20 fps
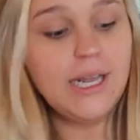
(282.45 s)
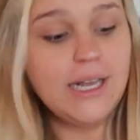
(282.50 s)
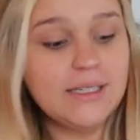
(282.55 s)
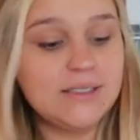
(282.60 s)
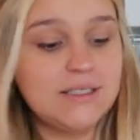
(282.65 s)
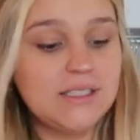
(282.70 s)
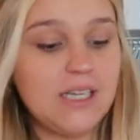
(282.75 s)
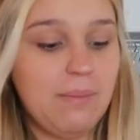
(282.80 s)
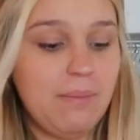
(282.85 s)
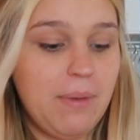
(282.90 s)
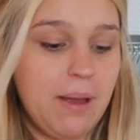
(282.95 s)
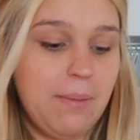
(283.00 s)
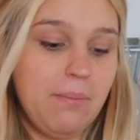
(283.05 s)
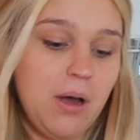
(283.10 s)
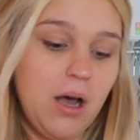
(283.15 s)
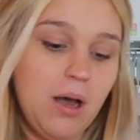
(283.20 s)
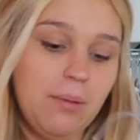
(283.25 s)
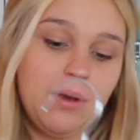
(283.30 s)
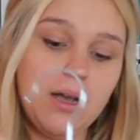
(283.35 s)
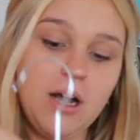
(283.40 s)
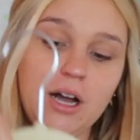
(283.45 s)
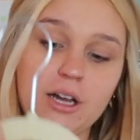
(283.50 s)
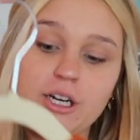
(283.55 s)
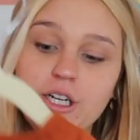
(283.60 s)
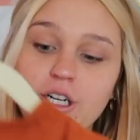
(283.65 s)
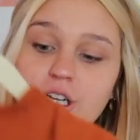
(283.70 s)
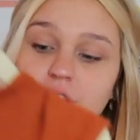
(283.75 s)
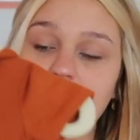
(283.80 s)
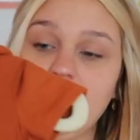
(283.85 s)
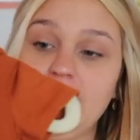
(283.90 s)
Next up, my mom got
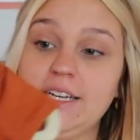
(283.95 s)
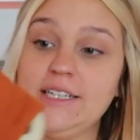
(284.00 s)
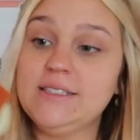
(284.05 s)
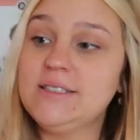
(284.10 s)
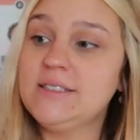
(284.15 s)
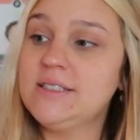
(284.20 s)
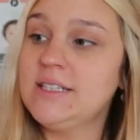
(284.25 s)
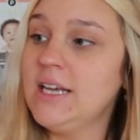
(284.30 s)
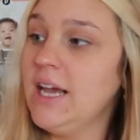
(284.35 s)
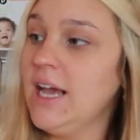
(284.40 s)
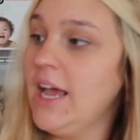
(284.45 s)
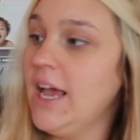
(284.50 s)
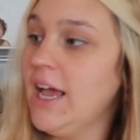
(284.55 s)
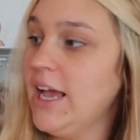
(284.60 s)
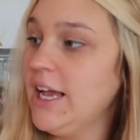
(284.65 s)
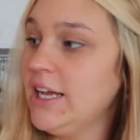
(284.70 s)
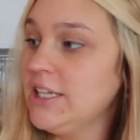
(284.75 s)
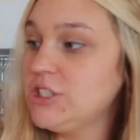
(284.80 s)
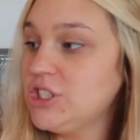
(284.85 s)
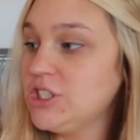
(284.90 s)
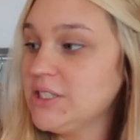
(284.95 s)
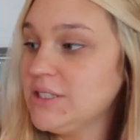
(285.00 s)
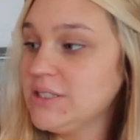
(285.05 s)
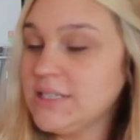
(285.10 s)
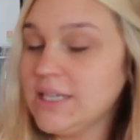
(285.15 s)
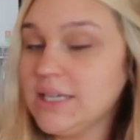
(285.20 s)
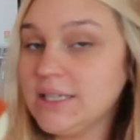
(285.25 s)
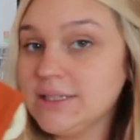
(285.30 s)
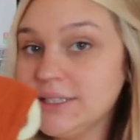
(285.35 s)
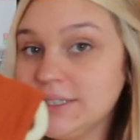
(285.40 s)
her this. It's
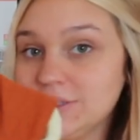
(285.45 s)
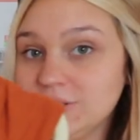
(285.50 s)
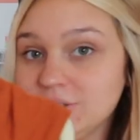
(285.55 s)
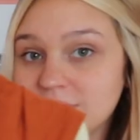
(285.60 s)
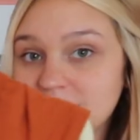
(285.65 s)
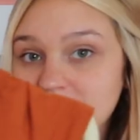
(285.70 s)
just a little